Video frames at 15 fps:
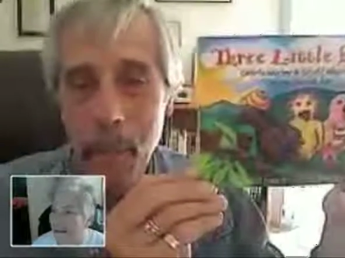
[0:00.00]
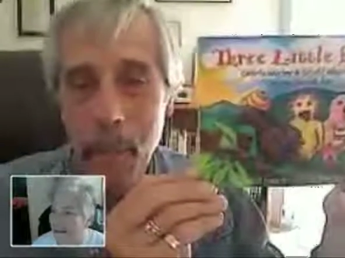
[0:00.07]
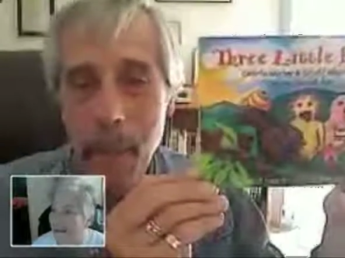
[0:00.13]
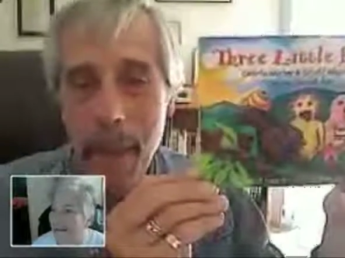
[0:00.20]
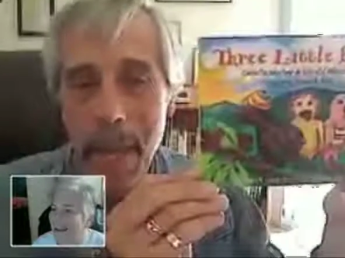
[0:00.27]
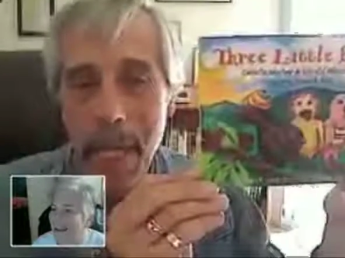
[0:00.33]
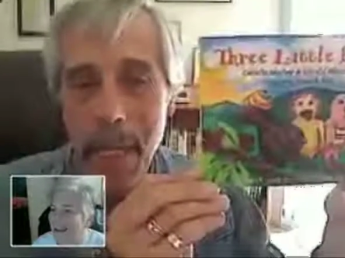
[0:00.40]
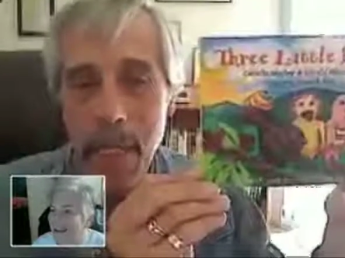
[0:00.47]

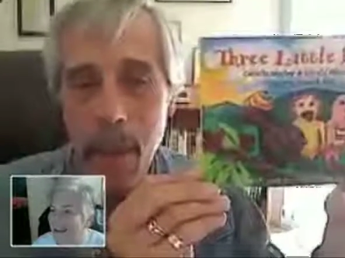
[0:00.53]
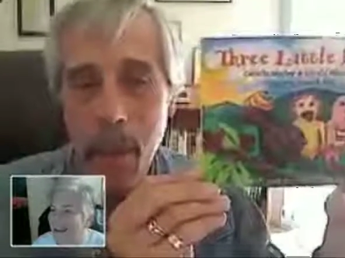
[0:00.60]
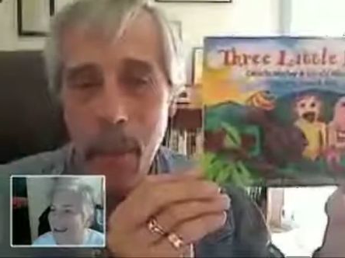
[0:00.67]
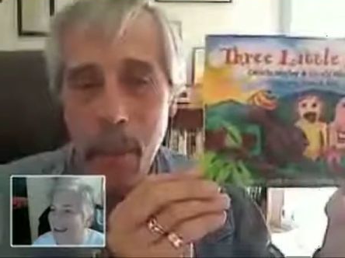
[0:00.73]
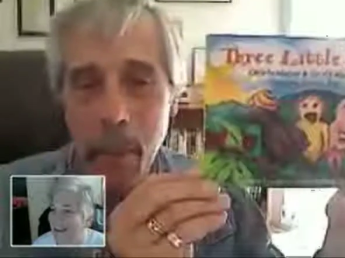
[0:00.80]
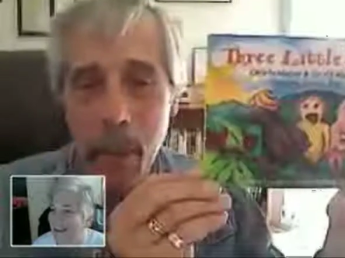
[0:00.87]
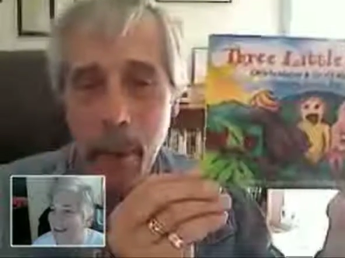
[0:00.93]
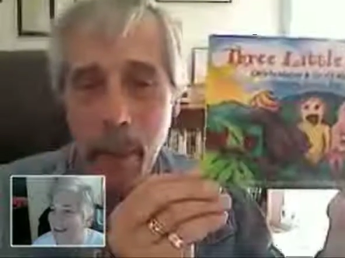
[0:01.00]
made into a
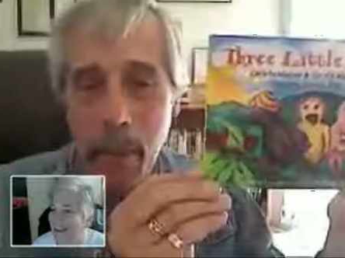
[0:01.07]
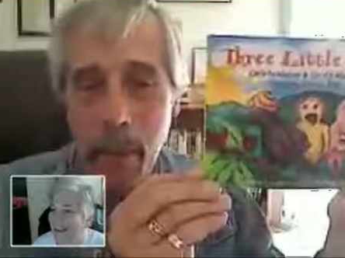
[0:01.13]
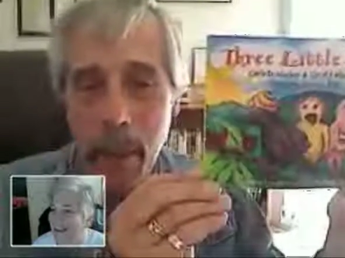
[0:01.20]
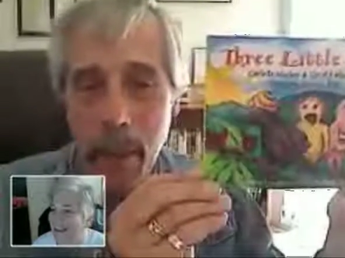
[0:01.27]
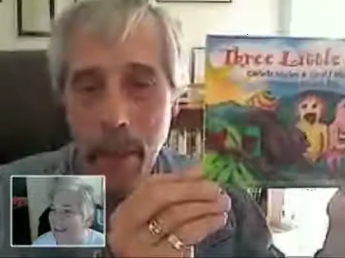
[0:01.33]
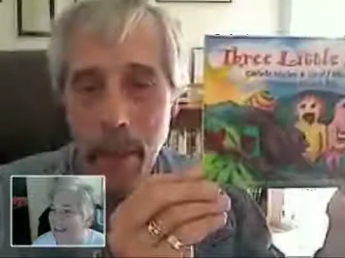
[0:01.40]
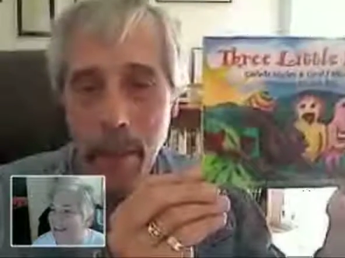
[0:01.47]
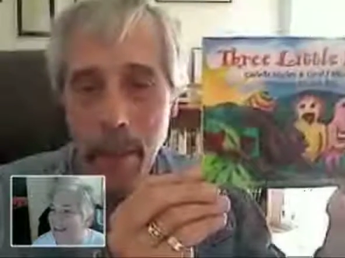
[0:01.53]
board
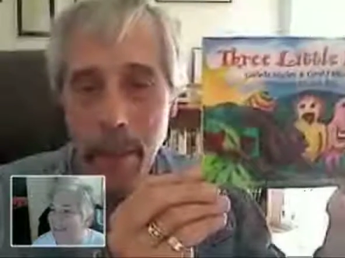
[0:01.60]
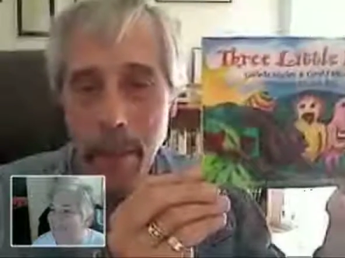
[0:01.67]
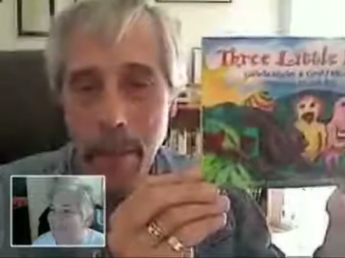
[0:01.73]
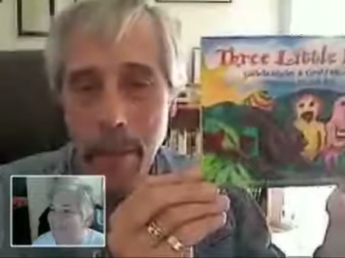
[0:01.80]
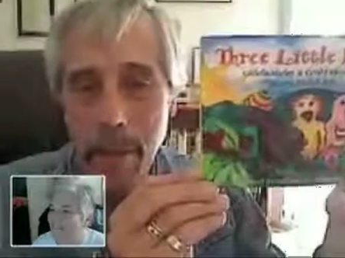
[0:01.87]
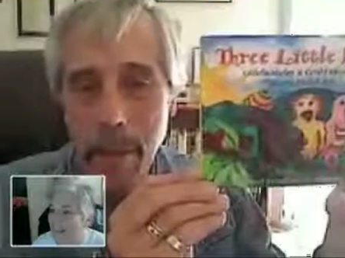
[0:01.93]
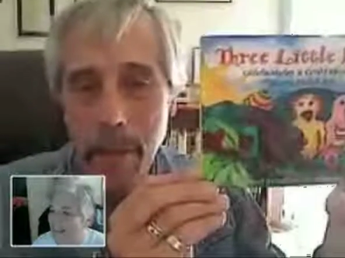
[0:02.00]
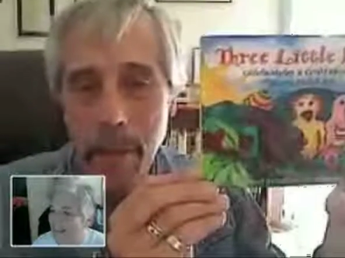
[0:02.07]
book
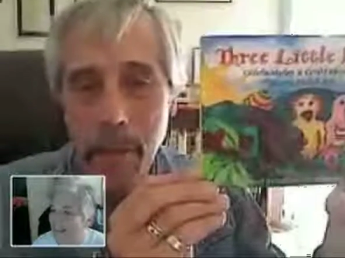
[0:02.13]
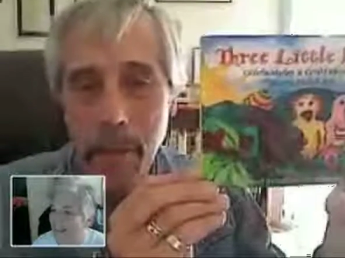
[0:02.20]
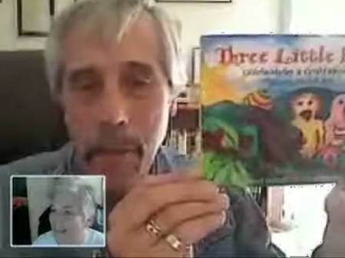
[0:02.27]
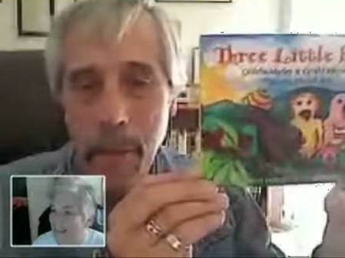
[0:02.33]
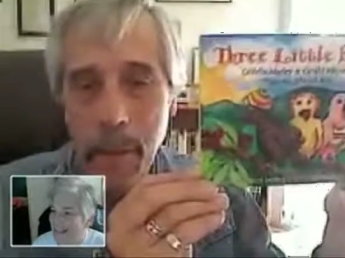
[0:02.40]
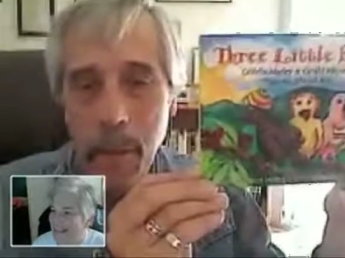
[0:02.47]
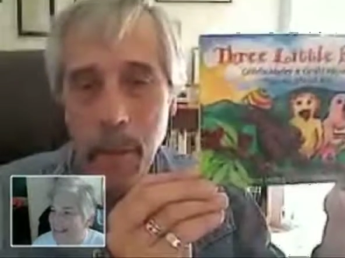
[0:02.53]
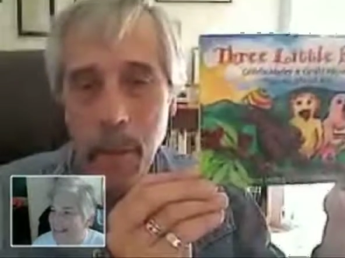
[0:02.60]

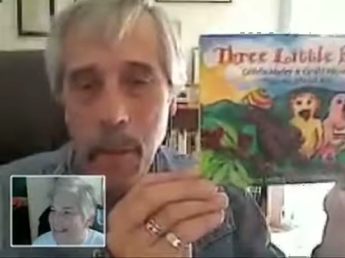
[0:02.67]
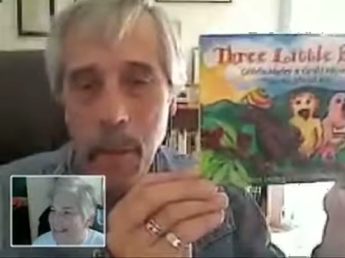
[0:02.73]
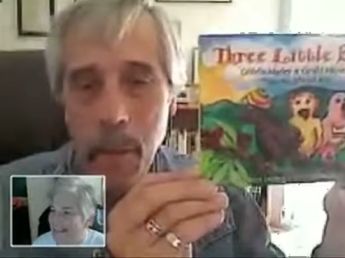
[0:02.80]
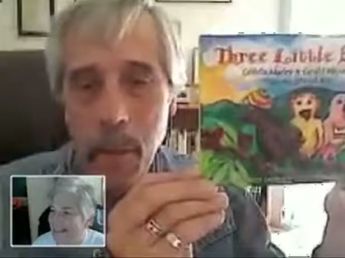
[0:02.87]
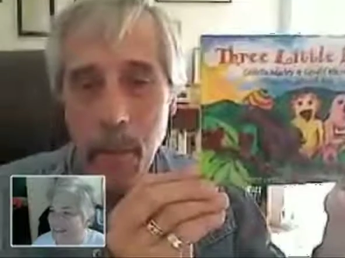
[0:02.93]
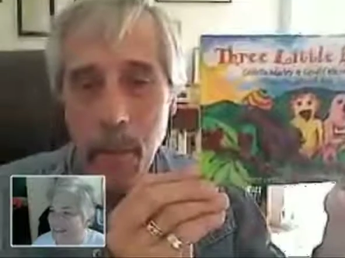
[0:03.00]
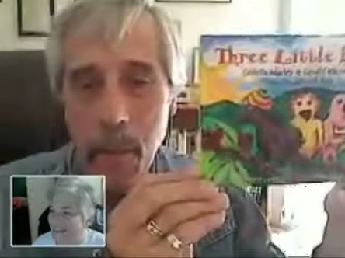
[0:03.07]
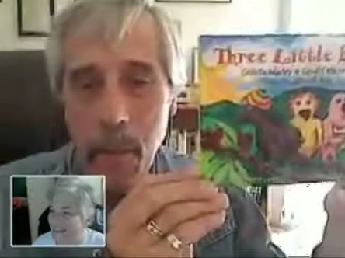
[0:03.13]
for
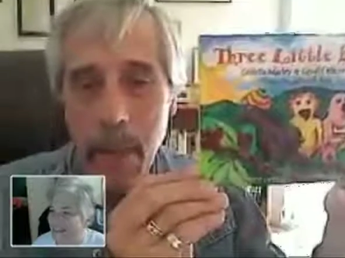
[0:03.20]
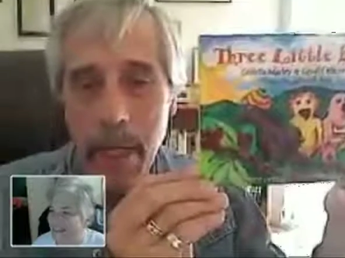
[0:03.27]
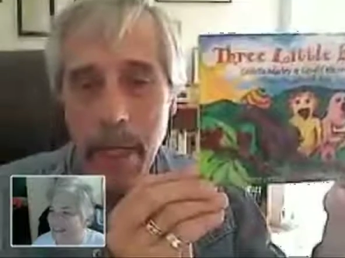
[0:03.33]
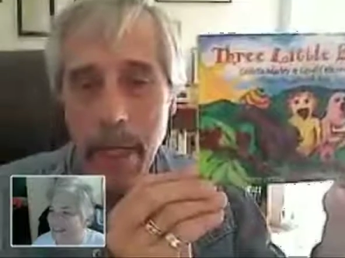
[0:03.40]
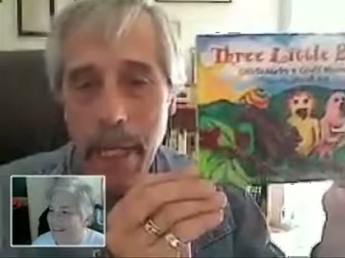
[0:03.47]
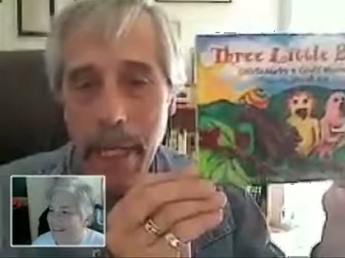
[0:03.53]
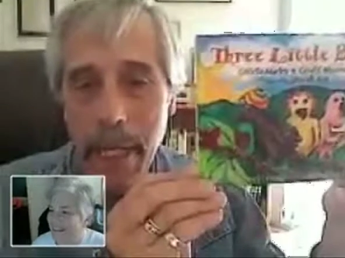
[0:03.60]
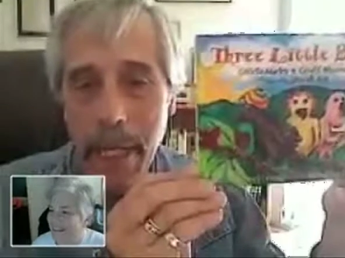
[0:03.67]

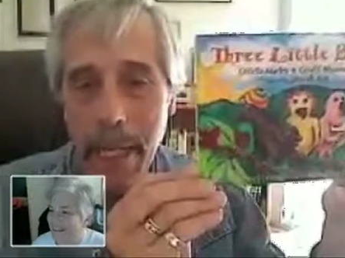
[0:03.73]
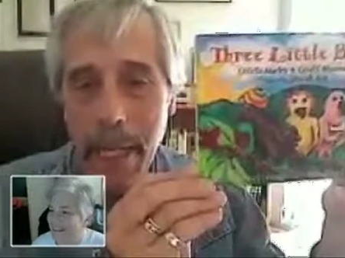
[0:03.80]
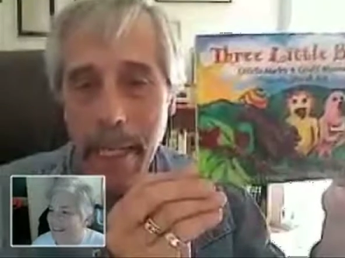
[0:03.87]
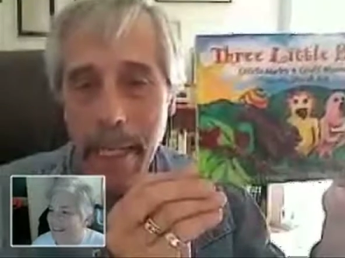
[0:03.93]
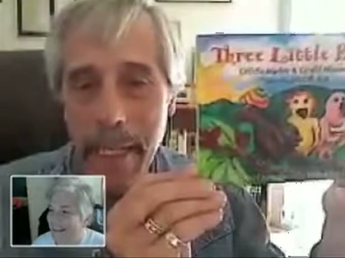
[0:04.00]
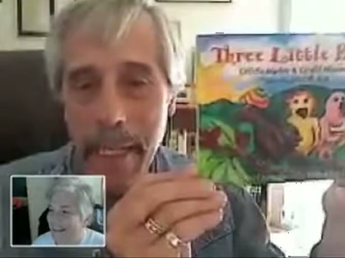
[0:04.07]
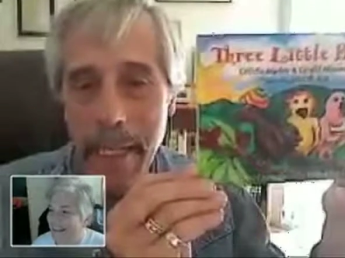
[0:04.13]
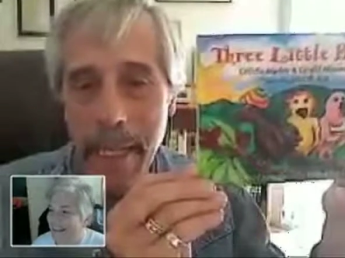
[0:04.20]
real
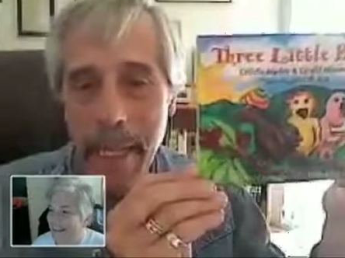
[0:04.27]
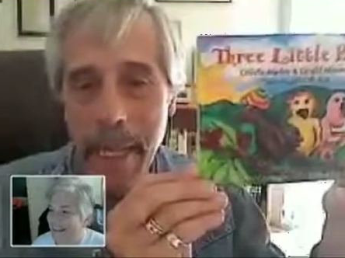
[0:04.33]
littlies.